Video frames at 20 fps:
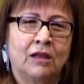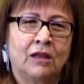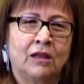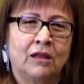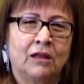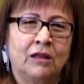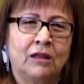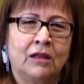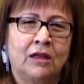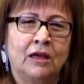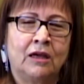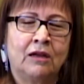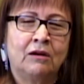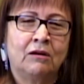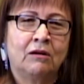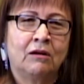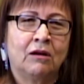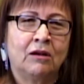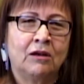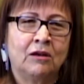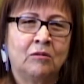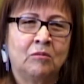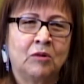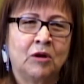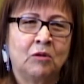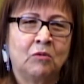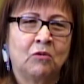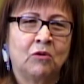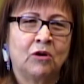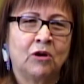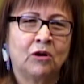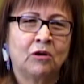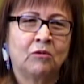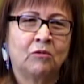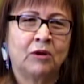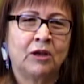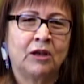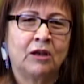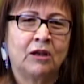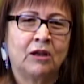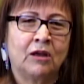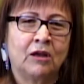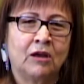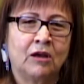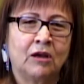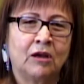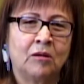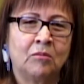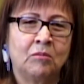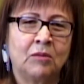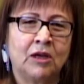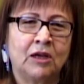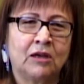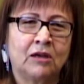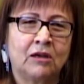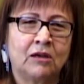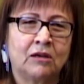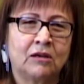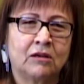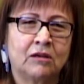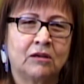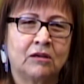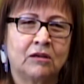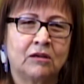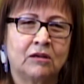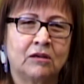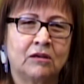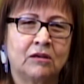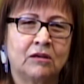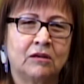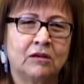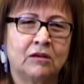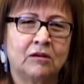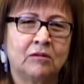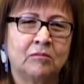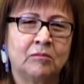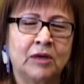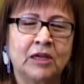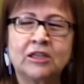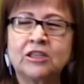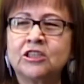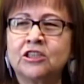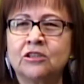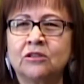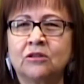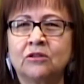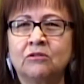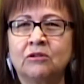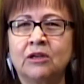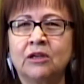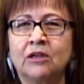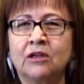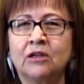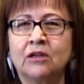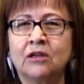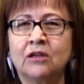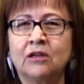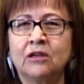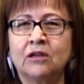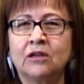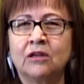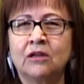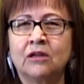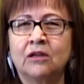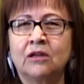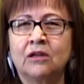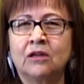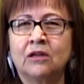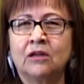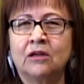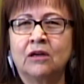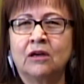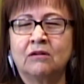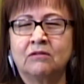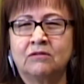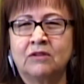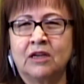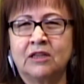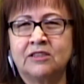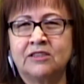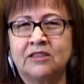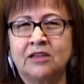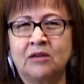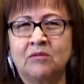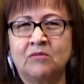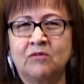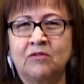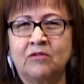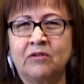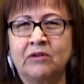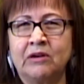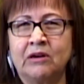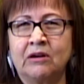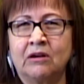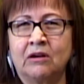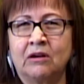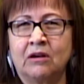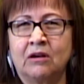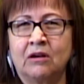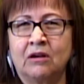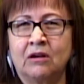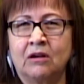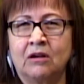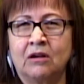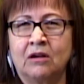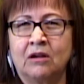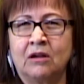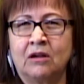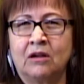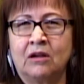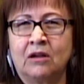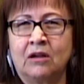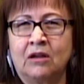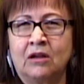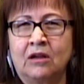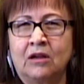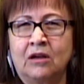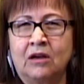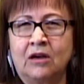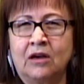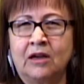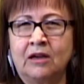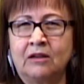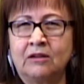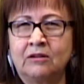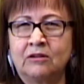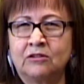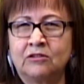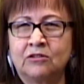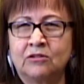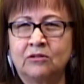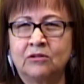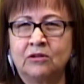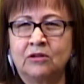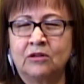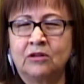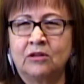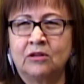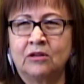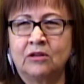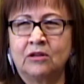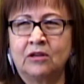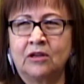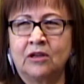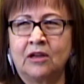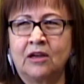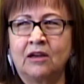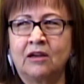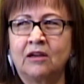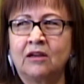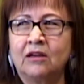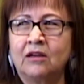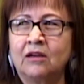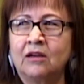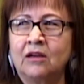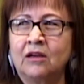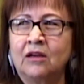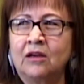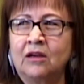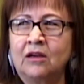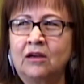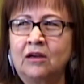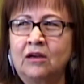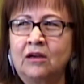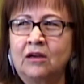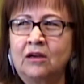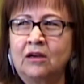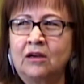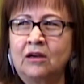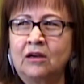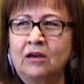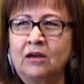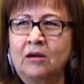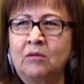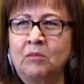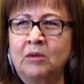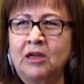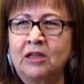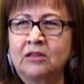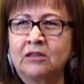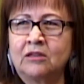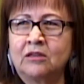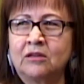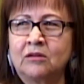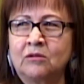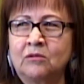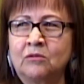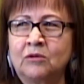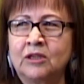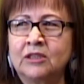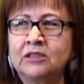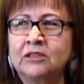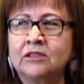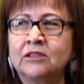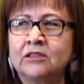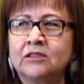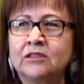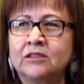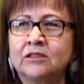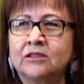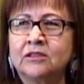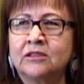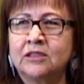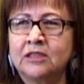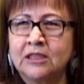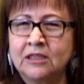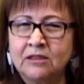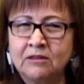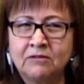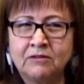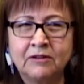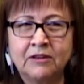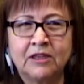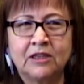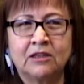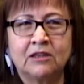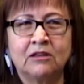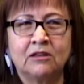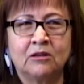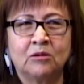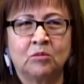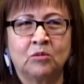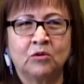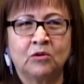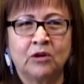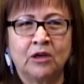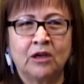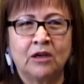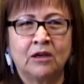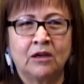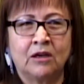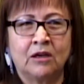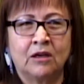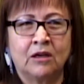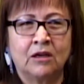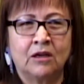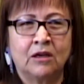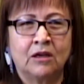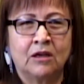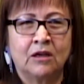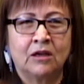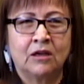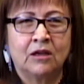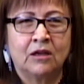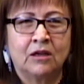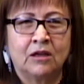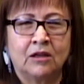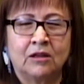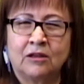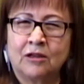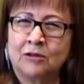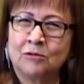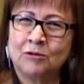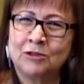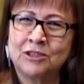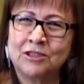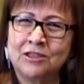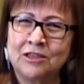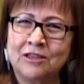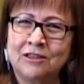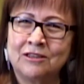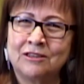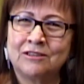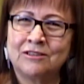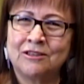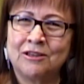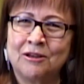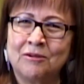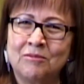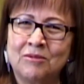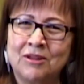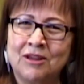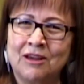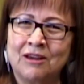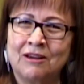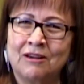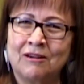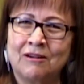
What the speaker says: later on in my work, when I met children of that same fear, I understood, and I met one significant little boy that was seeing the same thing.